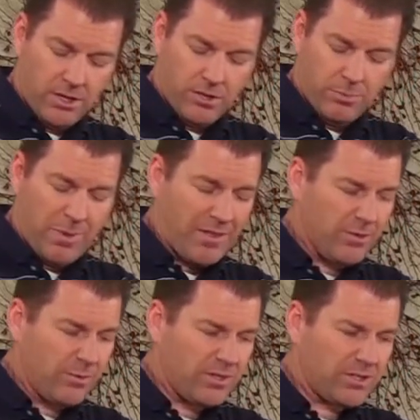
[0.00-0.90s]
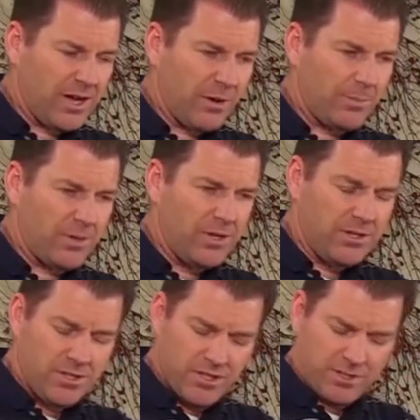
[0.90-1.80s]
You bend the wrist up
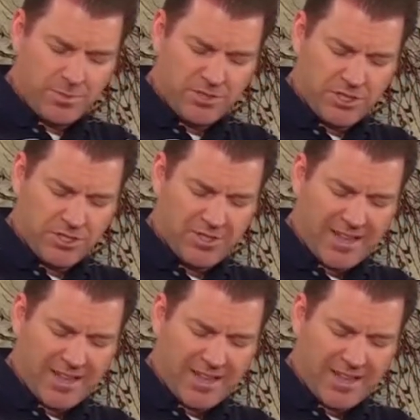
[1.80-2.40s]
to this position.